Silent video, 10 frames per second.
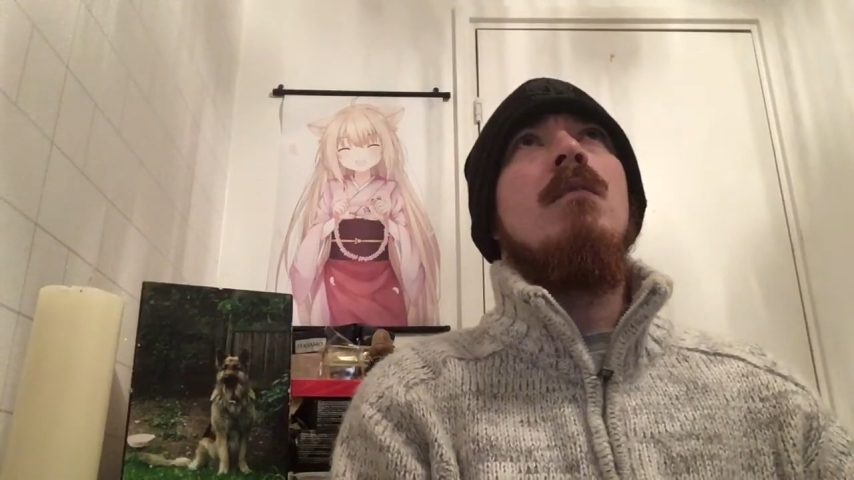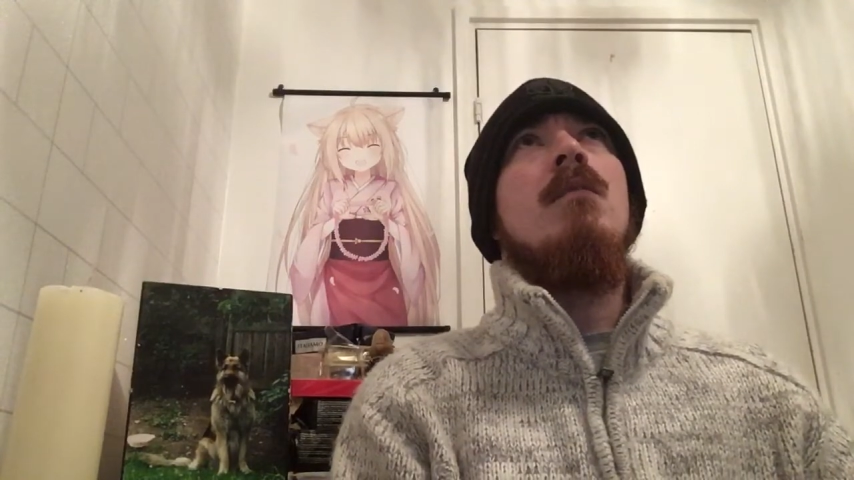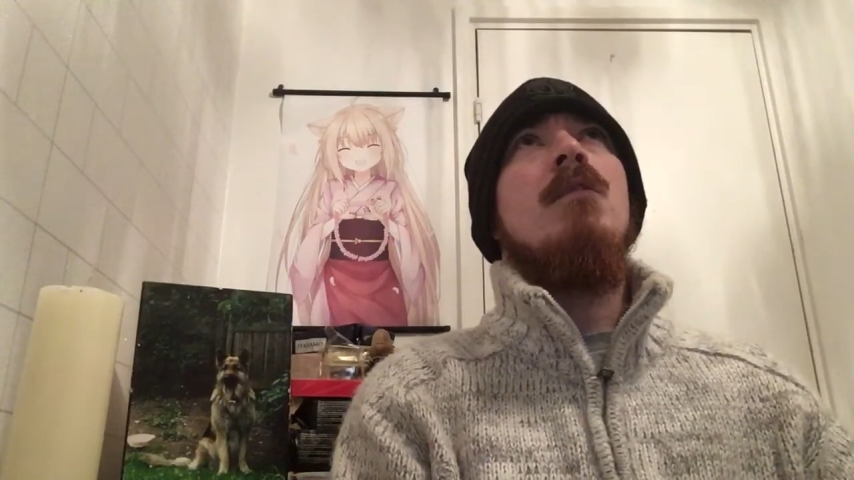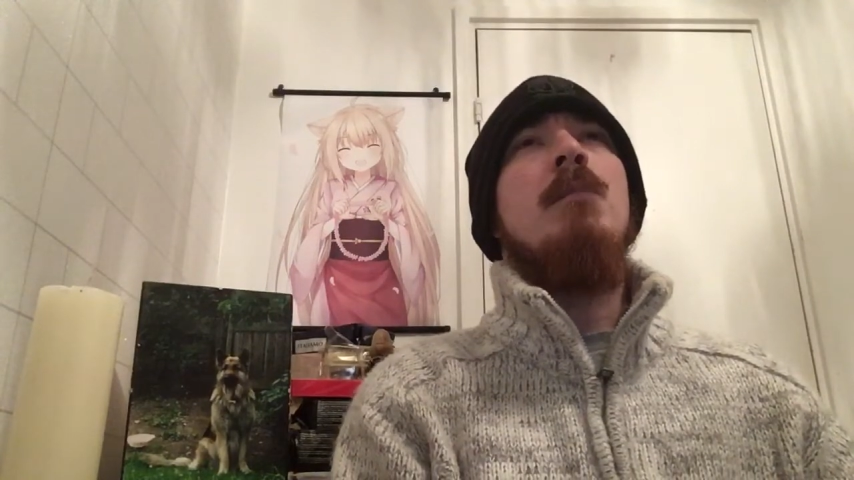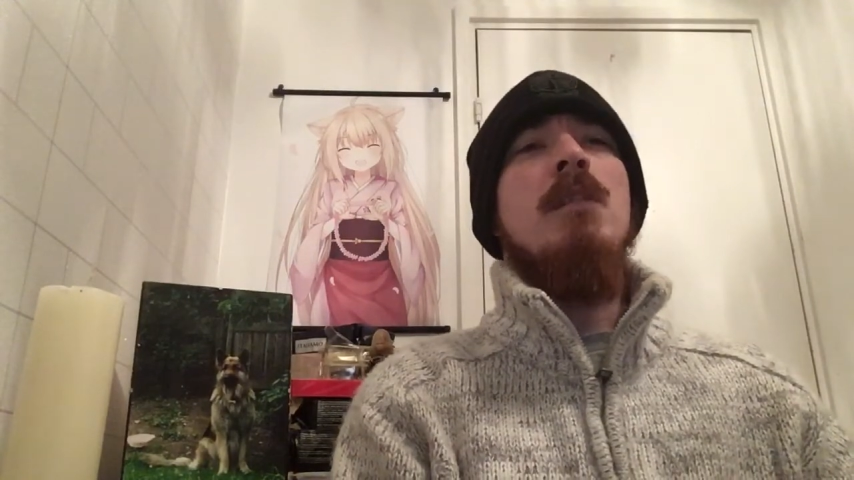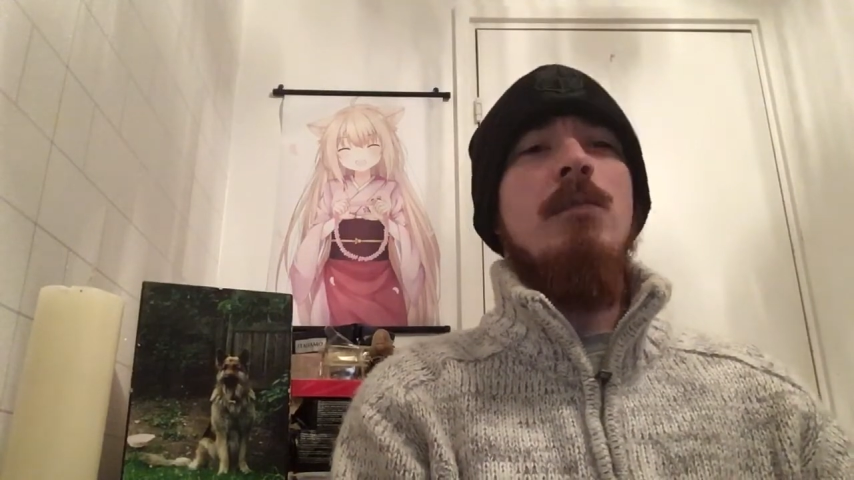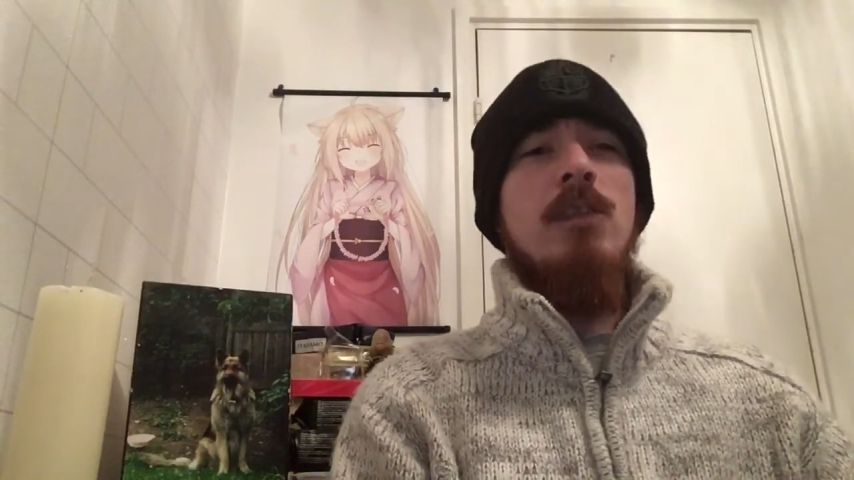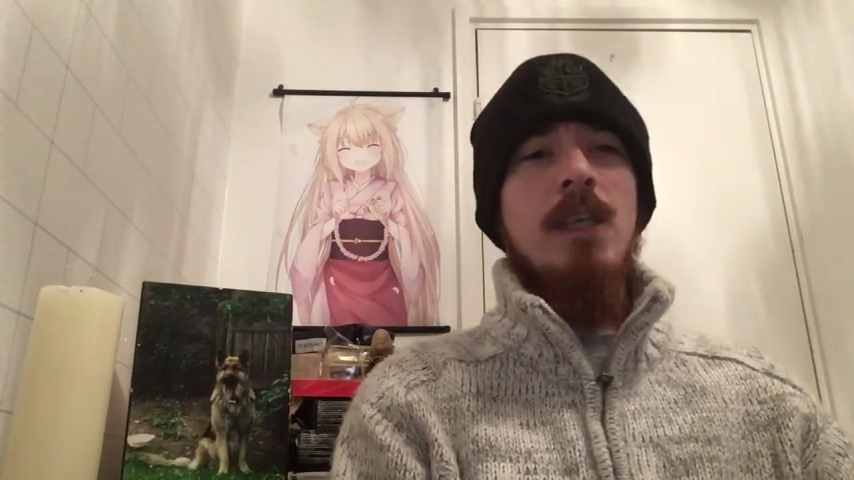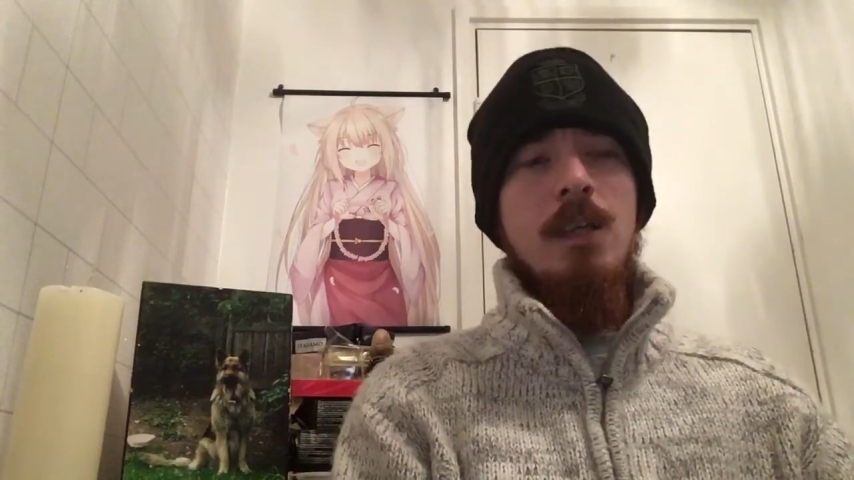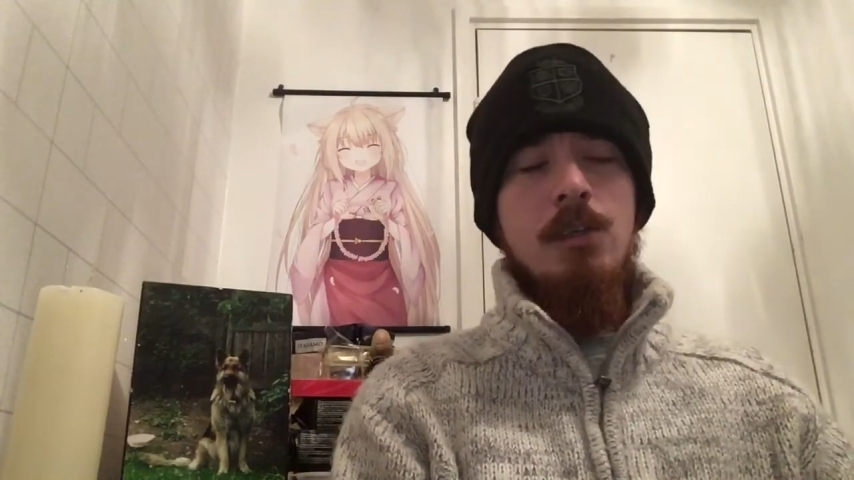
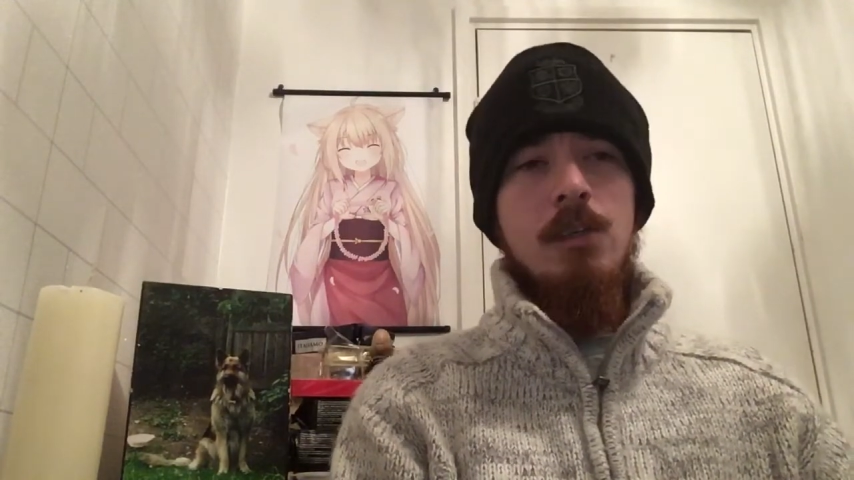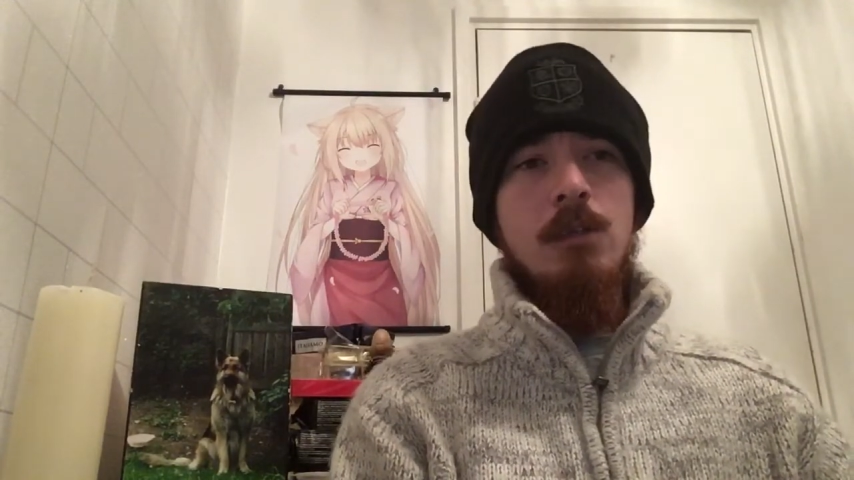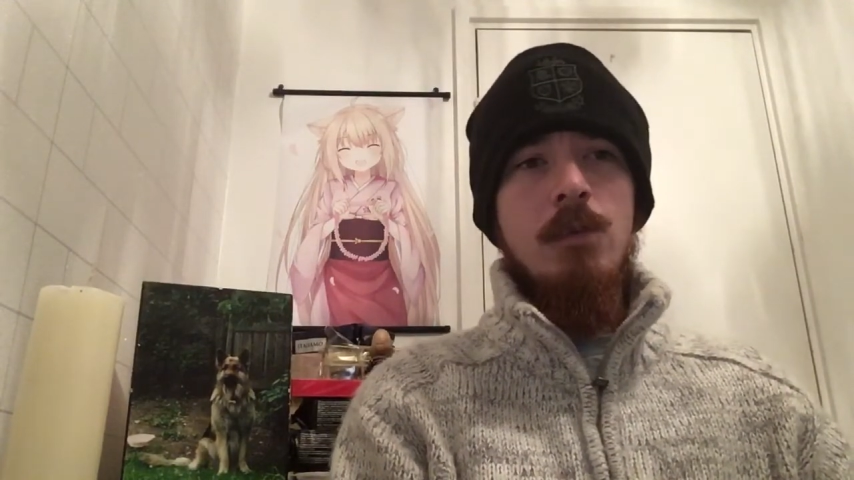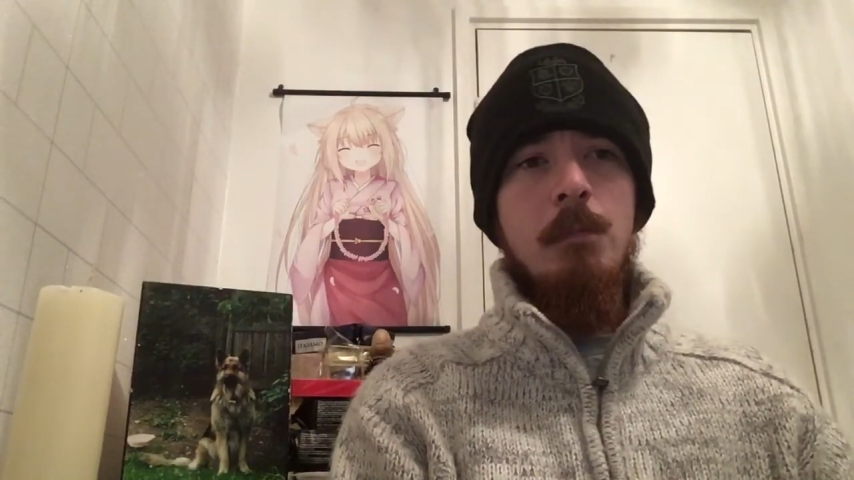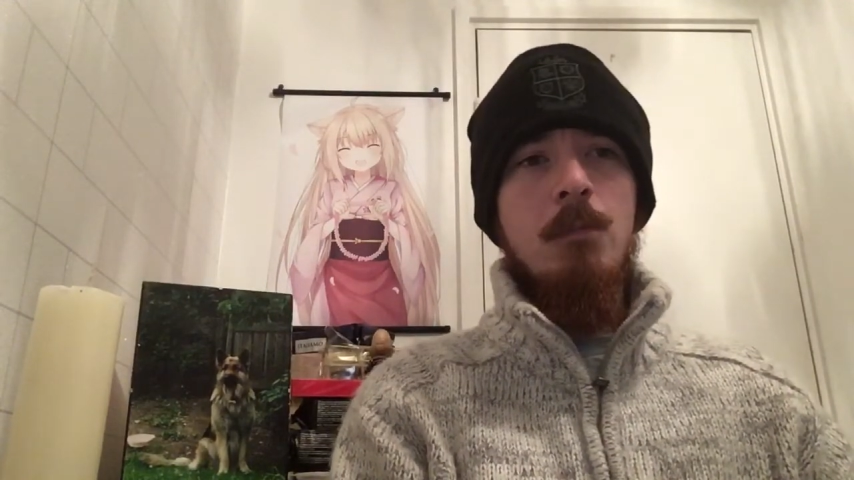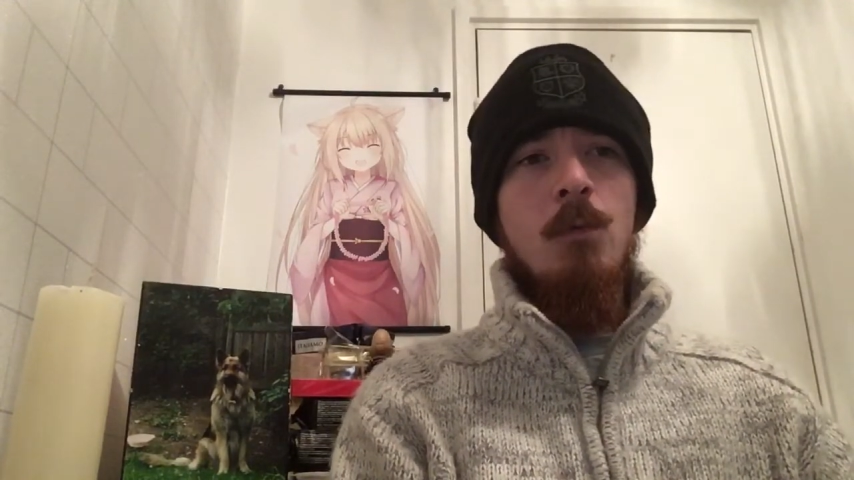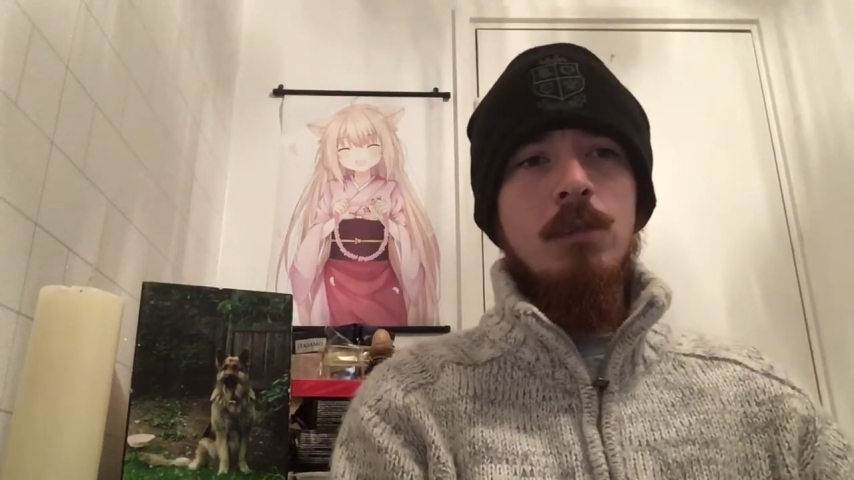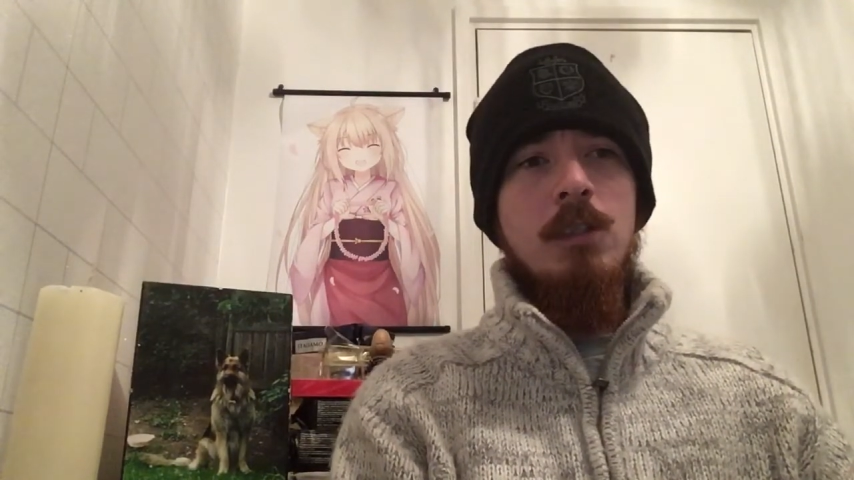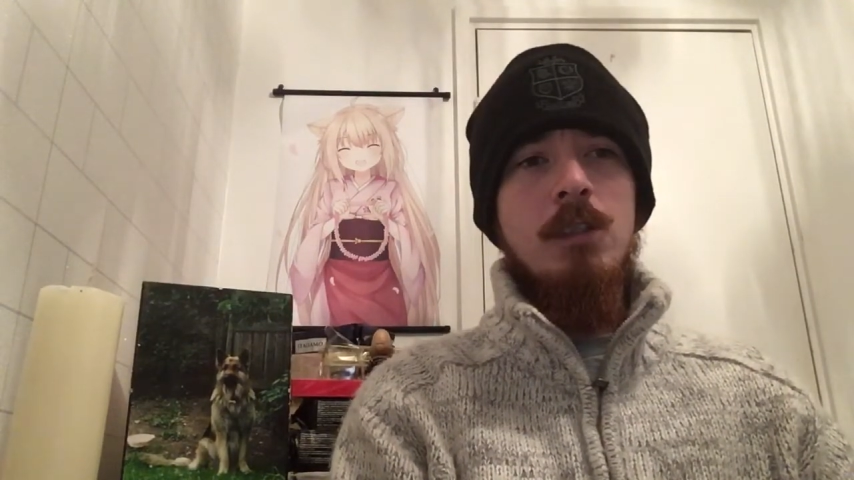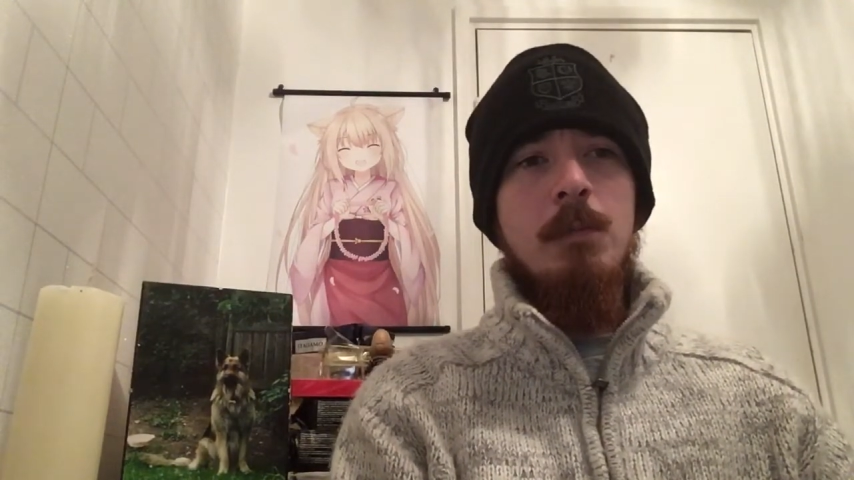specifications for
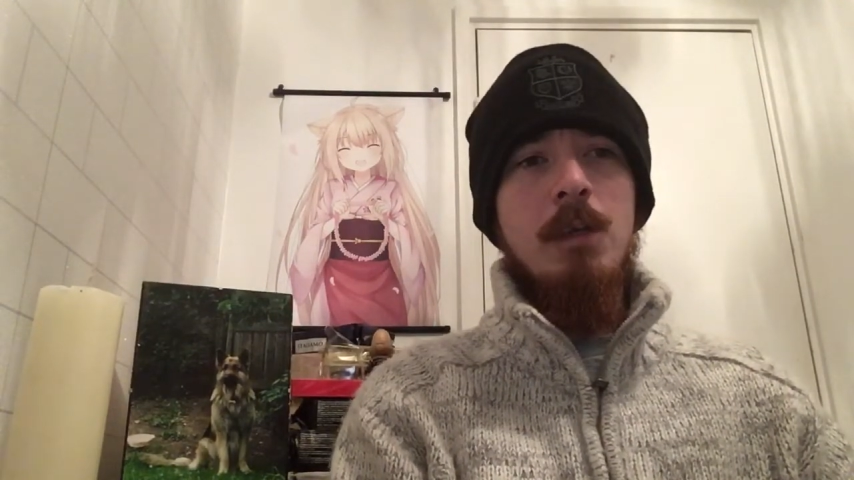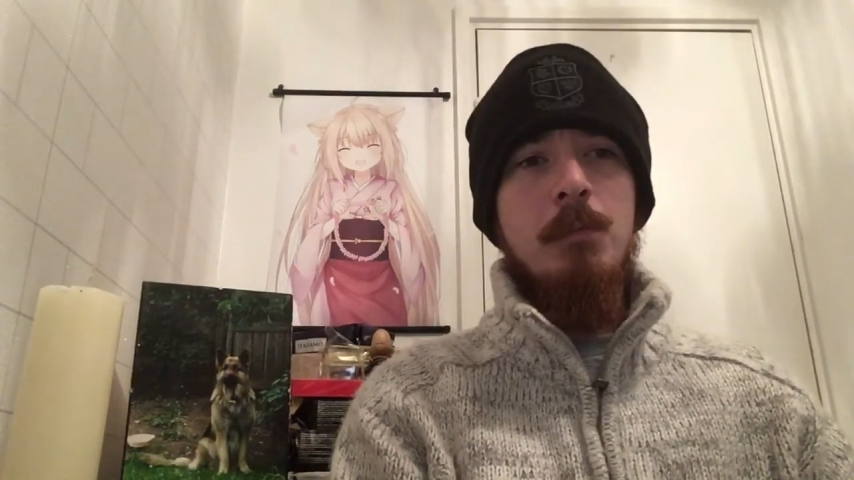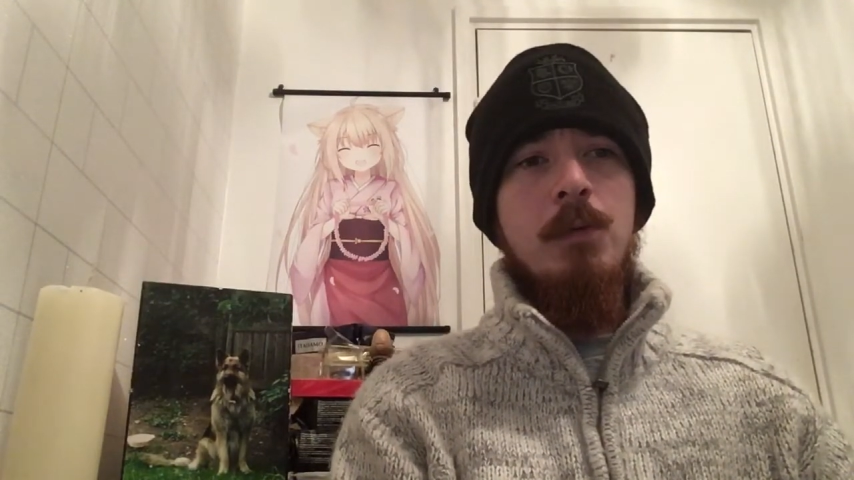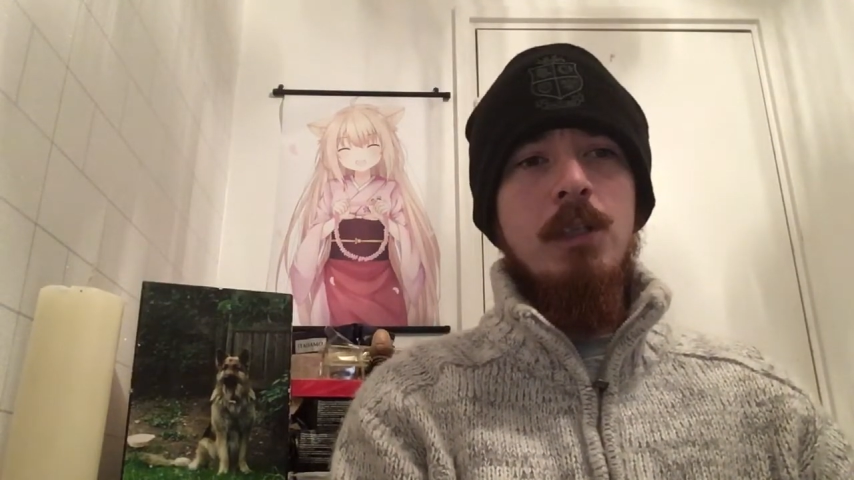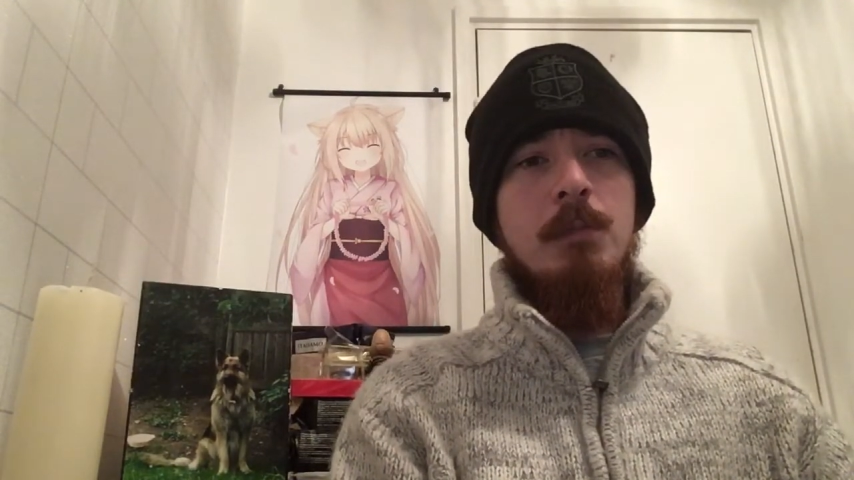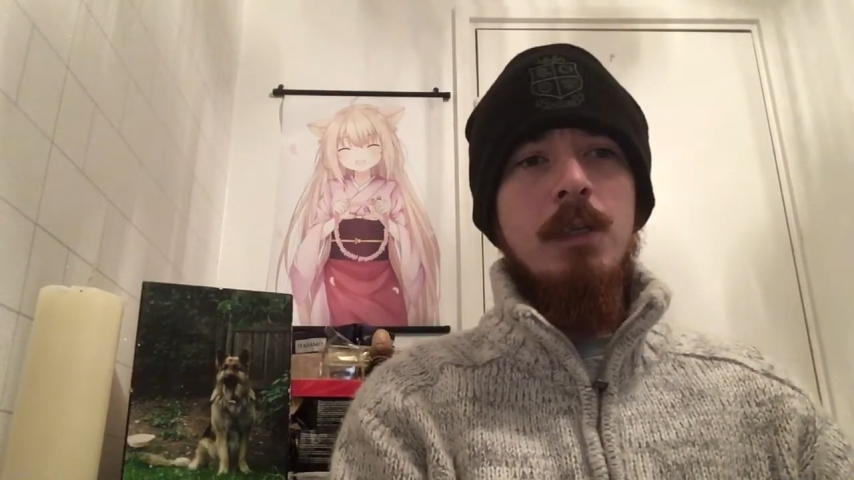wanting to be a priest.